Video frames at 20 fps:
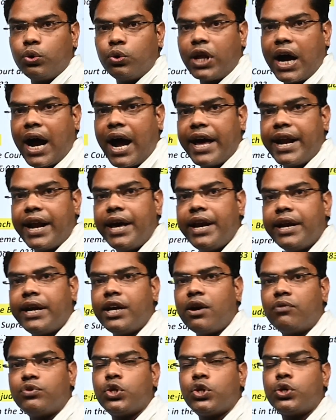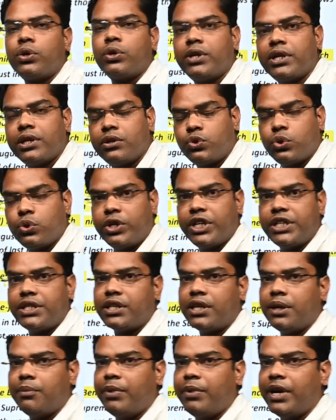to the hierarchy of
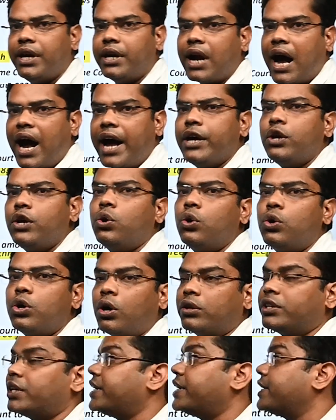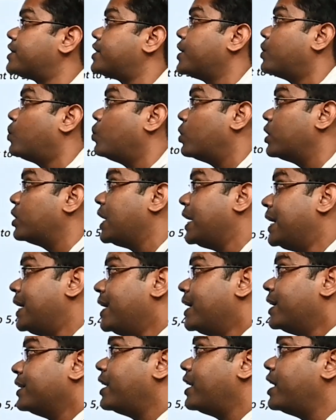judiciary, be it High Court or the District Court,
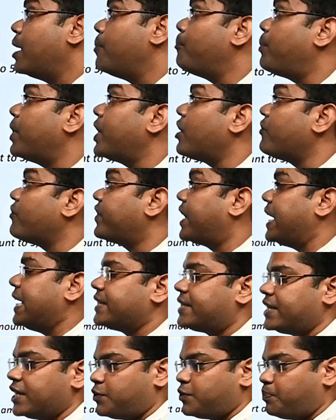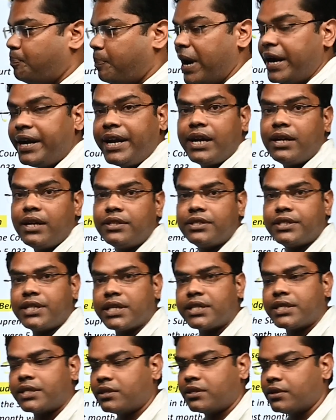the number of cases pending
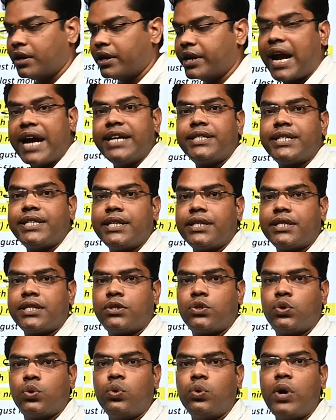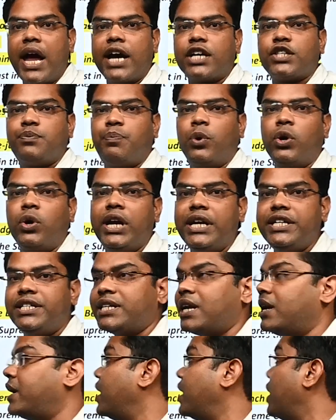just rises to exponential